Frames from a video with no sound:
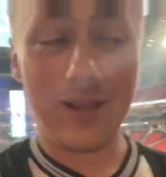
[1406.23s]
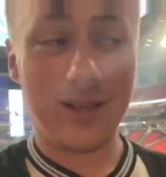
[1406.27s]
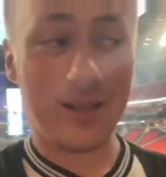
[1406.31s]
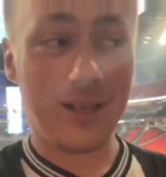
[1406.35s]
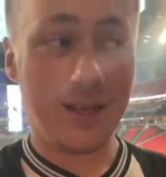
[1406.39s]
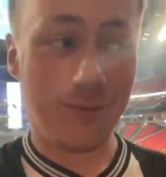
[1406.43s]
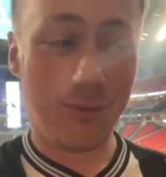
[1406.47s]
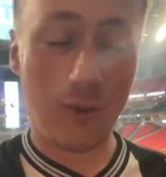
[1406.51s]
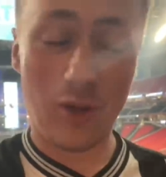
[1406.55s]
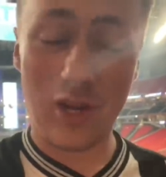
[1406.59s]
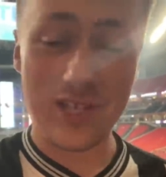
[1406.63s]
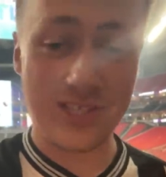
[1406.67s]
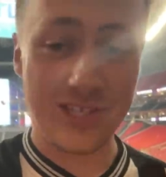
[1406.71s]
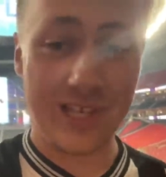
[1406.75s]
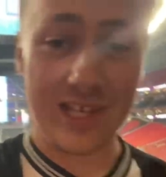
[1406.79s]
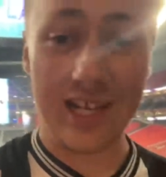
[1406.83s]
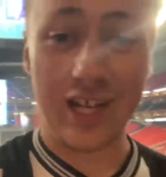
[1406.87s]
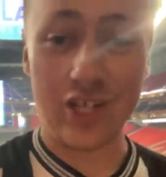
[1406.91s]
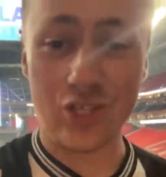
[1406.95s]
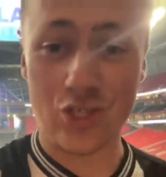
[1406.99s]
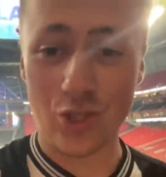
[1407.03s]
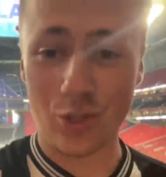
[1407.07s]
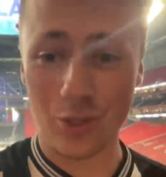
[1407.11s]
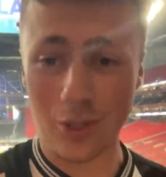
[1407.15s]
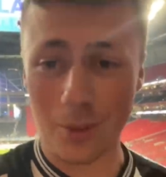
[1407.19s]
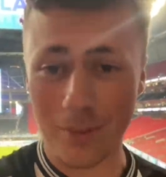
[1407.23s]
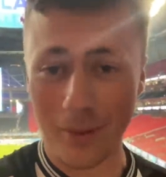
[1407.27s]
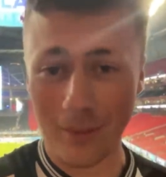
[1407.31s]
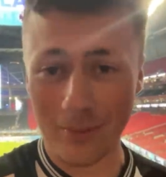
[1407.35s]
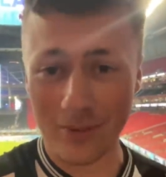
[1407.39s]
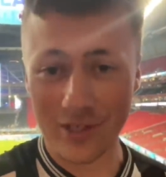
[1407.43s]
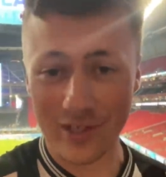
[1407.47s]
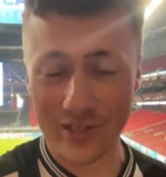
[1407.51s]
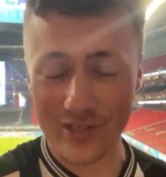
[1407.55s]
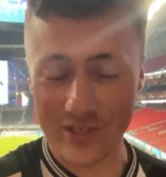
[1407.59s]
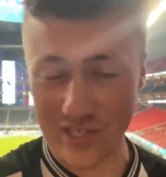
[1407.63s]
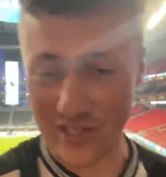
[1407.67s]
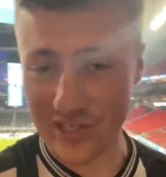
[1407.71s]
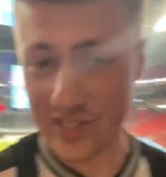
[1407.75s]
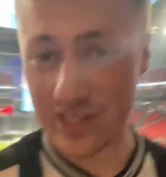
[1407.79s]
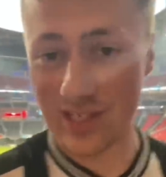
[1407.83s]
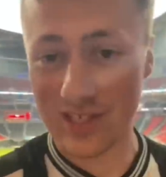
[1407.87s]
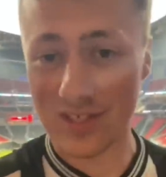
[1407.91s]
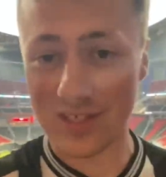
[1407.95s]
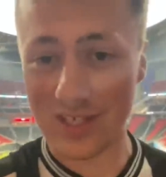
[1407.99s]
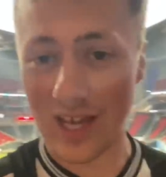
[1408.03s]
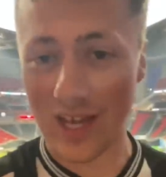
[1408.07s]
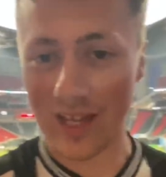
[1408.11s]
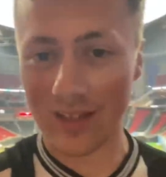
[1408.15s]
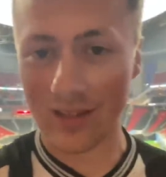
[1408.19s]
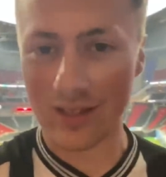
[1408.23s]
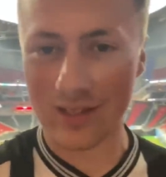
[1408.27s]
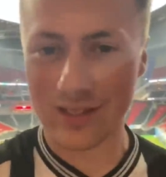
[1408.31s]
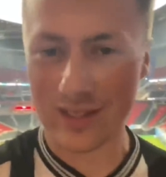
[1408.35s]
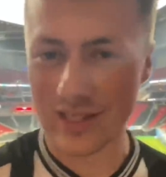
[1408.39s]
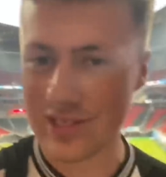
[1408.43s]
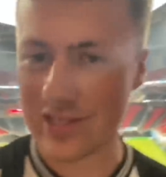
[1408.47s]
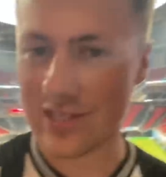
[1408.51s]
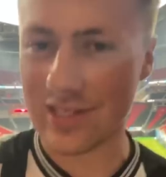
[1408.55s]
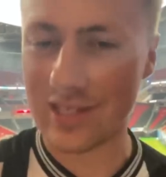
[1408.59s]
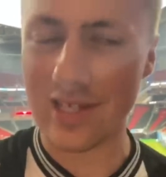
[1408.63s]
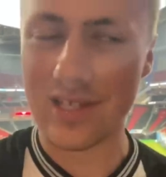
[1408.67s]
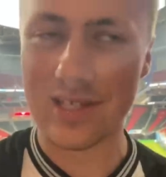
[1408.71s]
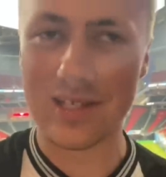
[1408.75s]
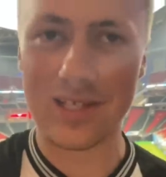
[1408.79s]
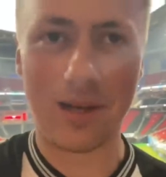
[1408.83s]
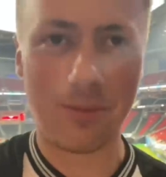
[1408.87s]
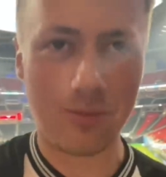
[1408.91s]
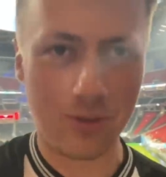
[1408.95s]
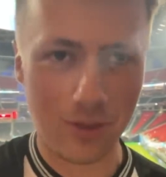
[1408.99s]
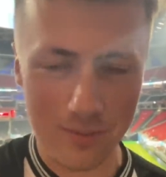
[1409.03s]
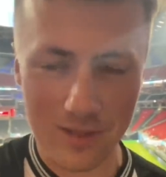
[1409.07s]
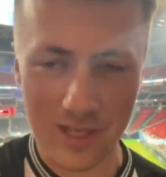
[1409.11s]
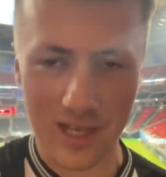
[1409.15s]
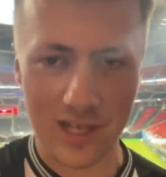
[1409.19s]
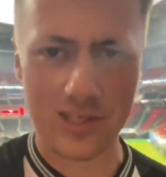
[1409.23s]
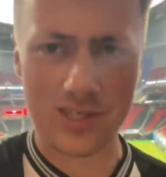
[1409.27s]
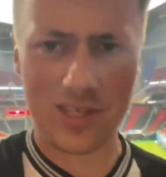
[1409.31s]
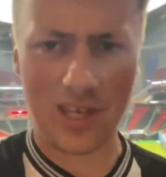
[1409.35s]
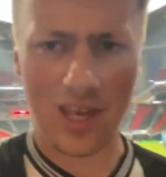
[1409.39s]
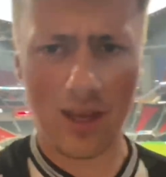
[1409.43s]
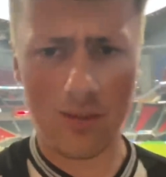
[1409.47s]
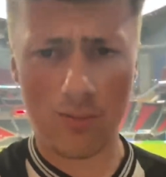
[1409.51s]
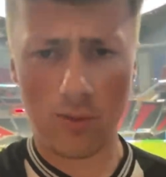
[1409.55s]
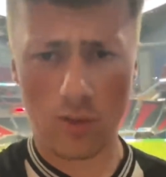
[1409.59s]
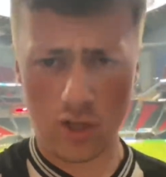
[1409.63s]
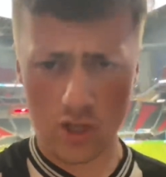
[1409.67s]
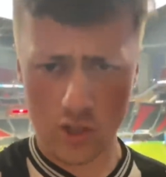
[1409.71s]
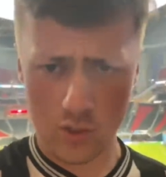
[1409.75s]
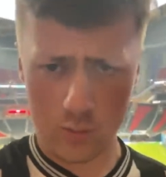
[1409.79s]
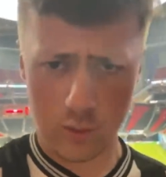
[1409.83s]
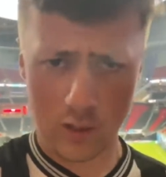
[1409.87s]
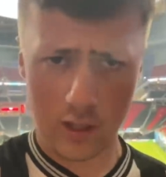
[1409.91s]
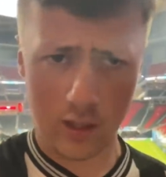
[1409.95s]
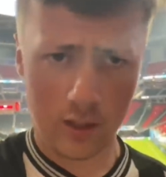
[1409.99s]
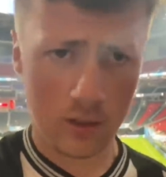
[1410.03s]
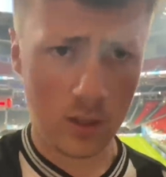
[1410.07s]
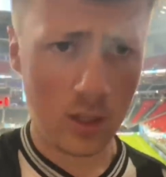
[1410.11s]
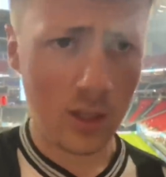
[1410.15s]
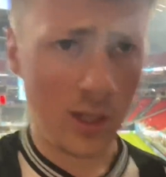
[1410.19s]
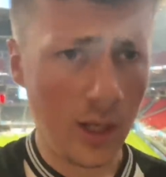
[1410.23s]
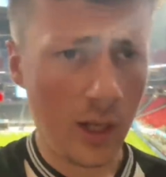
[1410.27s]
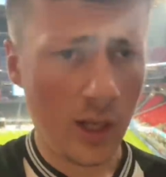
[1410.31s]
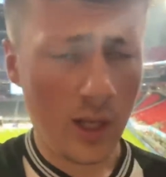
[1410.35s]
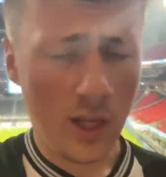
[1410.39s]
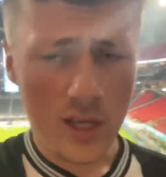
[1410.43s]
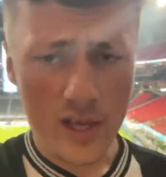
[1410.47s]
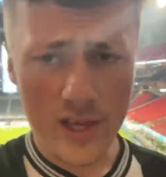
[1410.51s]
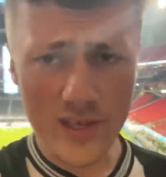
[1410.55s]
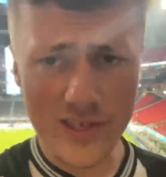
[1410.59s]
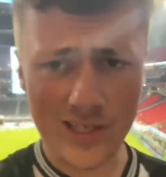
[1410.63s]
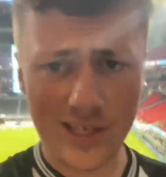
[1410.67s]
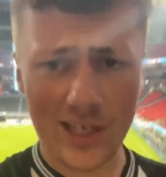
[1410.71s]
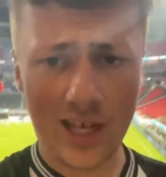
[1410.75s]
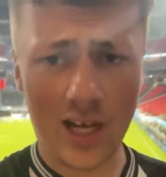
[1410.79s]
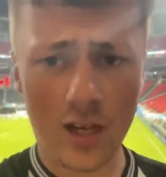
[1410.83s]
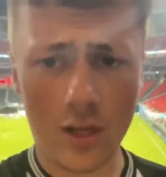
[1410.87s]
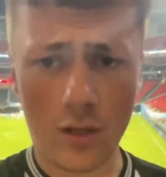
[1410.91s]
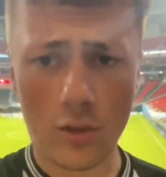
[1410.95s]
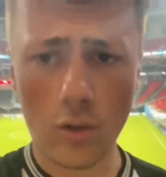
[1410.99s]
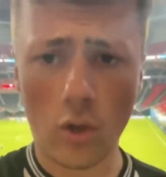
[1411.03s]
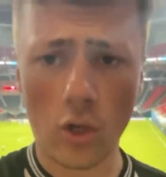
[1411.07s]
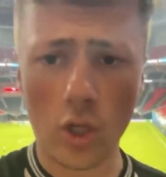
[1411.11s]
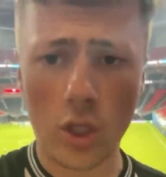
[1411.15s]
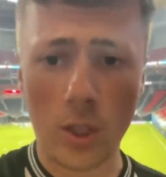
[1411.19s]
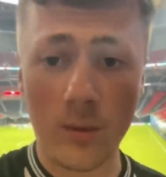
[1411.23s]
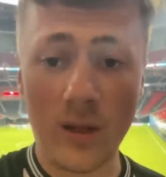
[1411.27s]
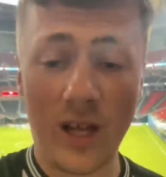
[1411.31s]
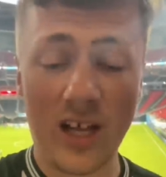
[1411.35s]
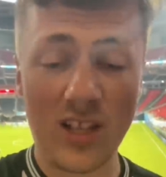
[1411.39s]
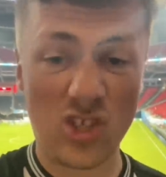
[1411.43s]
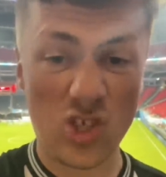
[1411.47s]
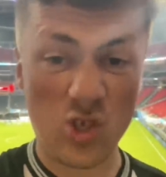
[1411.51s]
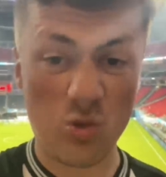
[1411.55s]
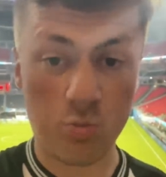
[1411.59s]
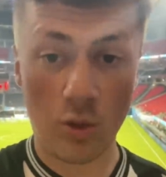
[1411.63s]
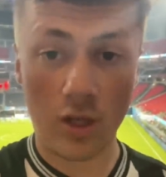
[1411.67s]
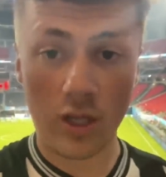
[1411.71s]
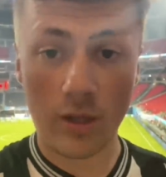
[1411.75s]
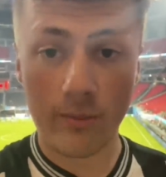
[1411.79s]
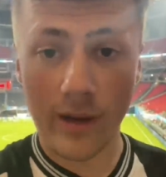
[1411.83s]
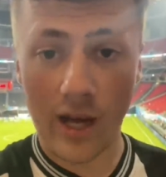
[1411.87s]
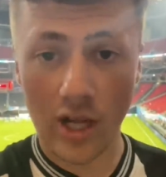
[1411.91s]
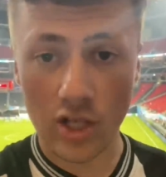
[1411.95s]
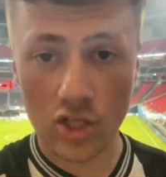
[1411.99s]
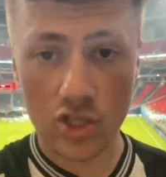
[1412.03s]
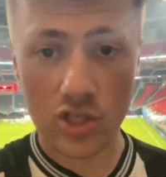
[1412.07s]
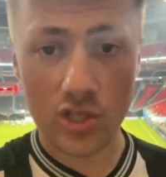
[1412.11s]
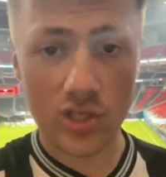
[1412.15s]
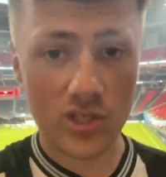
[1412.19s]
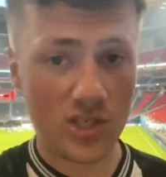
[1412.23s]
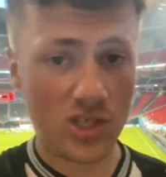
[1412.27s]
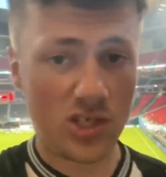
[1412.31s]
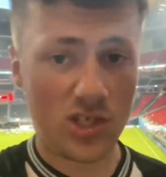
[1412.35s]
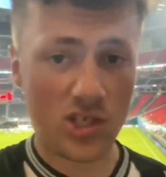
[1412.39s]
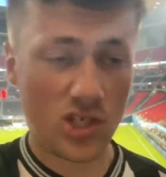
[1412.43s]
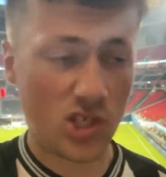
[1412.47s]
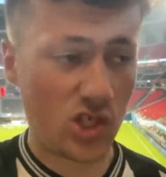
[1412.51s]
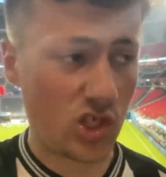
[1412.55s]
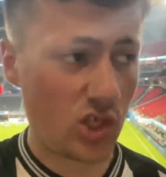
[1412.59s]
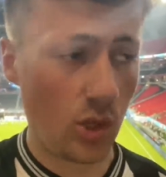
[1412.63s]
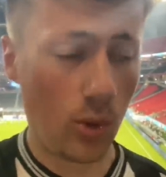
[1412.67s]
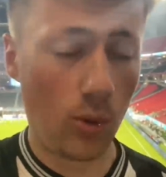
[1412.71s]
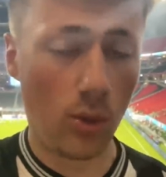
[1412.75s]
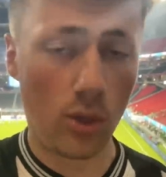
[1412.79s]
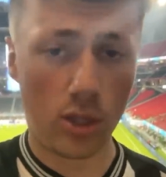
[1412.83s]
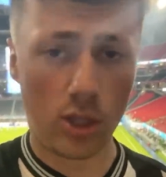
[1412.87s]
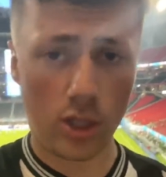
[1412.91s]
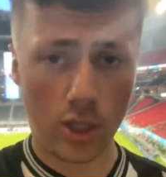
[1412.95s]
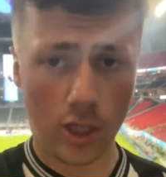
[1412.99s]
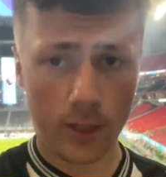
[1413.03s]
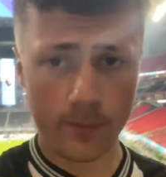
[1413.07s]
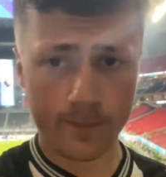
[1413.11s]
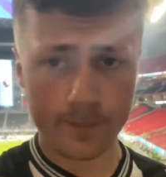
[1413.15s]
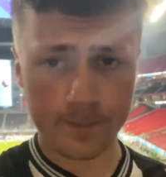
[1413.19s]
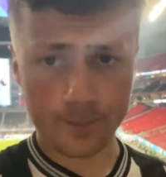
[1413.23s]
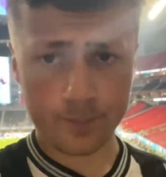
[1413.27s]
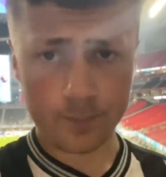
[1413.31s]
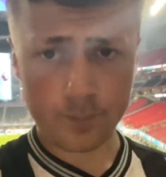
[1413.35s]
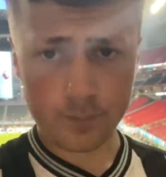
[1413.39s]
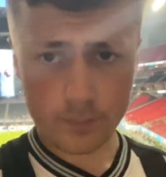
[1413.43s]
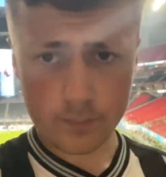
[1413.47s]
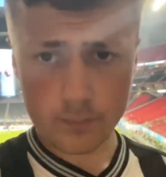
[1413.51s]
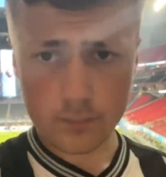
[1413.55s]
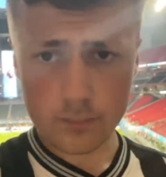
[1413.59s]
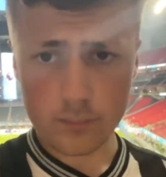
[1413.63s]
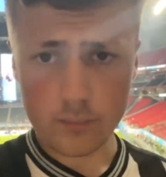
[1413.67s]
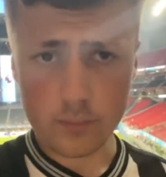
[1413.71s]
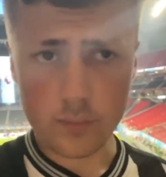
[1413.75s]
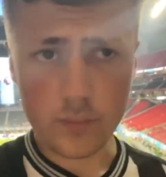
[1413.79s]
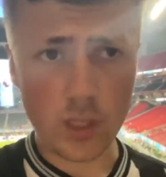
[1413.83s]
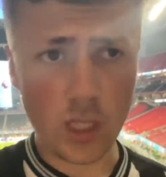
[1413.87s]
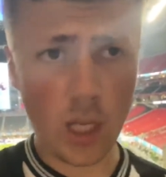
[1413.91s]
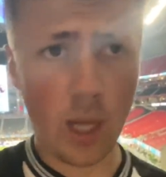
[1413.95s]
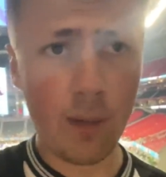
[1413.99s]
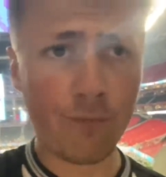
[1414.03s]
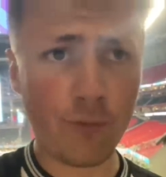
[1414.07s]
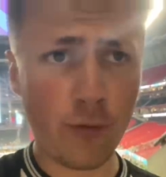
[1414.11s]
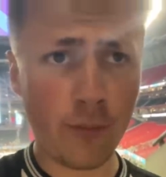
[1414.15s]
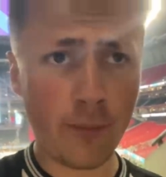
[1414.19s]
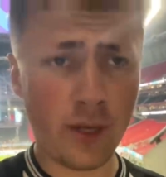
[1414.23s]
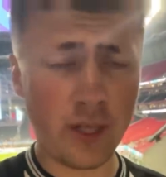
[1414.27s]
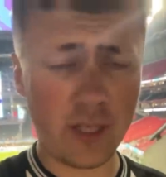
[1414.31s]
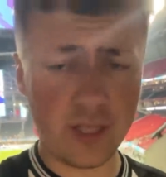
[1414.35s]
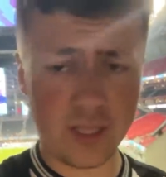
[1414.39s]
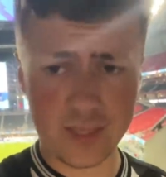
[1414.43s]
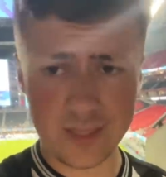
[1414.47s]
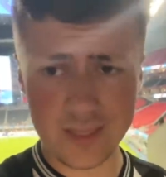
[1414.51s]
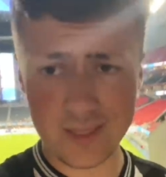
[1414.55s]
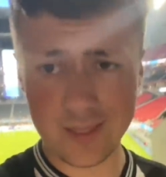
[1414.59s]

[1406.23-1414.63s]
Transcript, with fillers: if players like that during the Premier League season again this season, I'm going to be excited because, well, there's a kind of goalkeeper that just winning matches. It's just so good. And for me,